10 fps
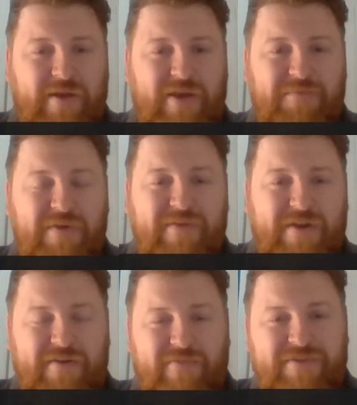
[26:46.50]
and we've
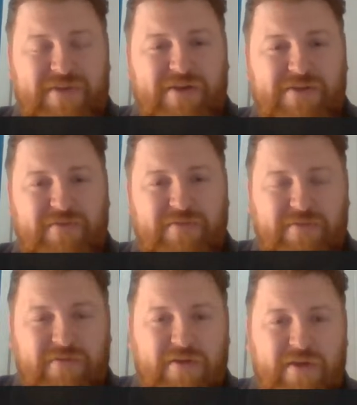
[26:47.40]
had a conversation,
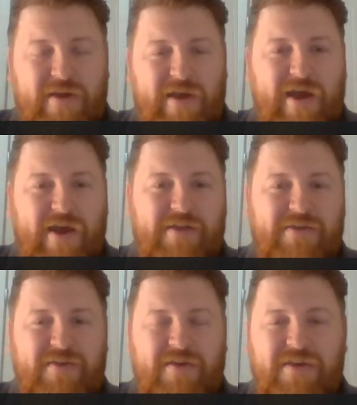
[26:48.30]

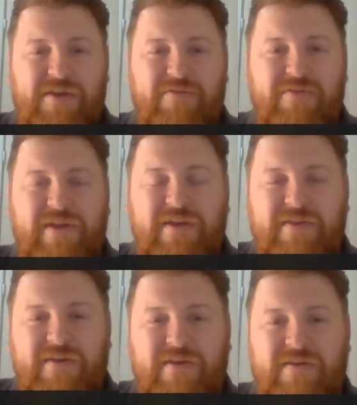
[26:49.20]
and that you
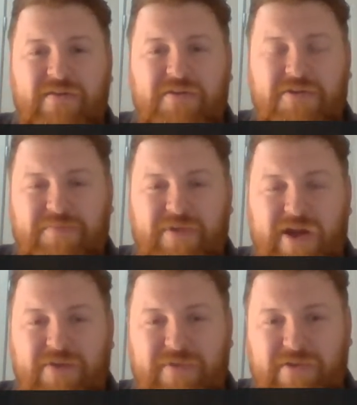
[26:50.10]
either
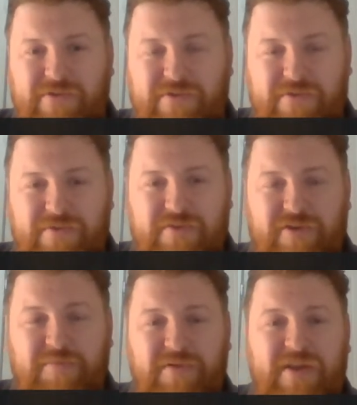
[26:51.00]
comply with the clause
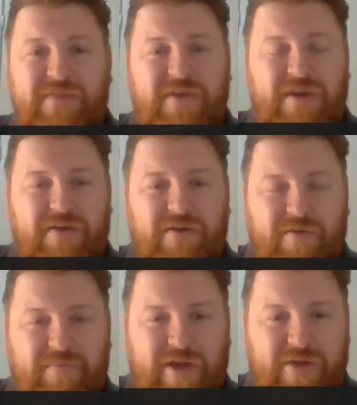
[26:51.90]
or believe that you can
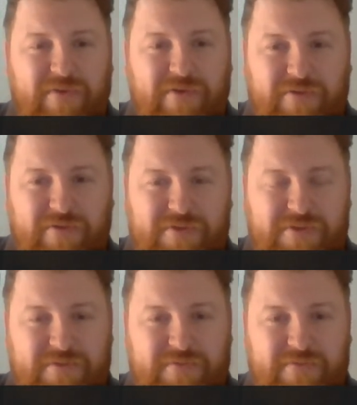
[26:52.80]
comply with the
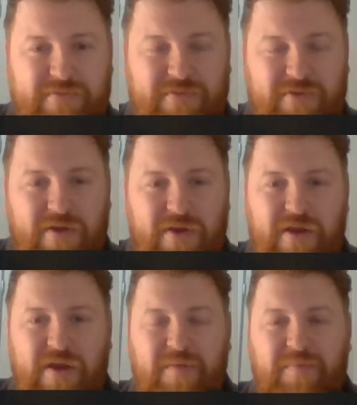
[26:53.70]
clause.
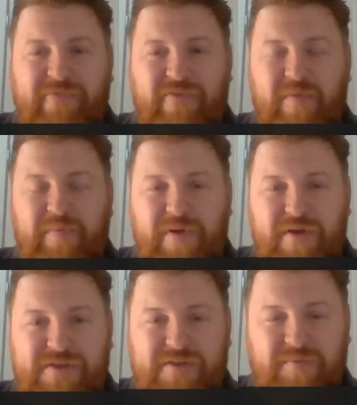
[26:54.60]
From a
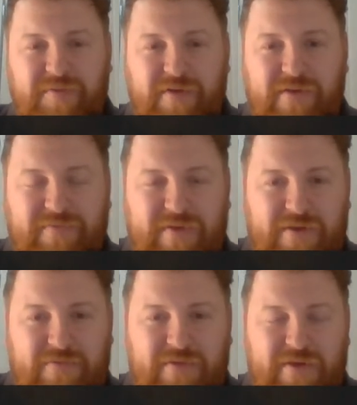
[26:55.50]
personal point of
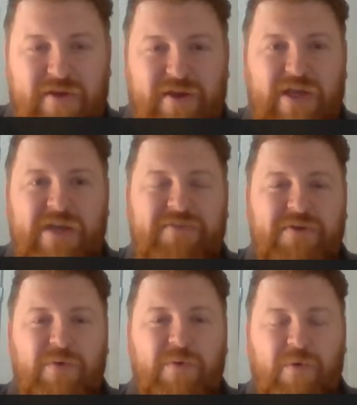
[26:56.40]
view, if
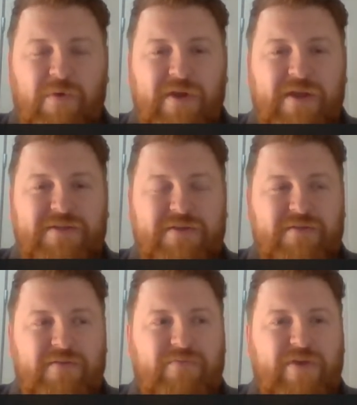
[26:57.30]
you were worried
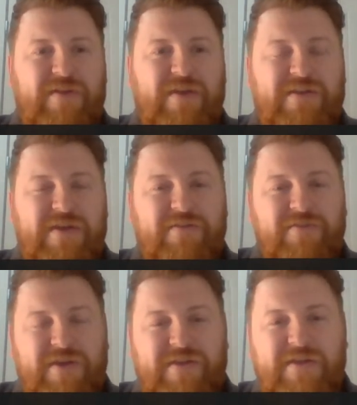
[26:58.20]
whether you did
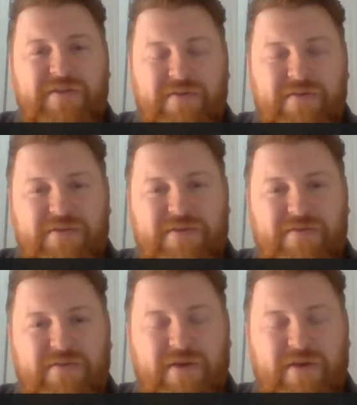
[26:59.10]
or you didn't,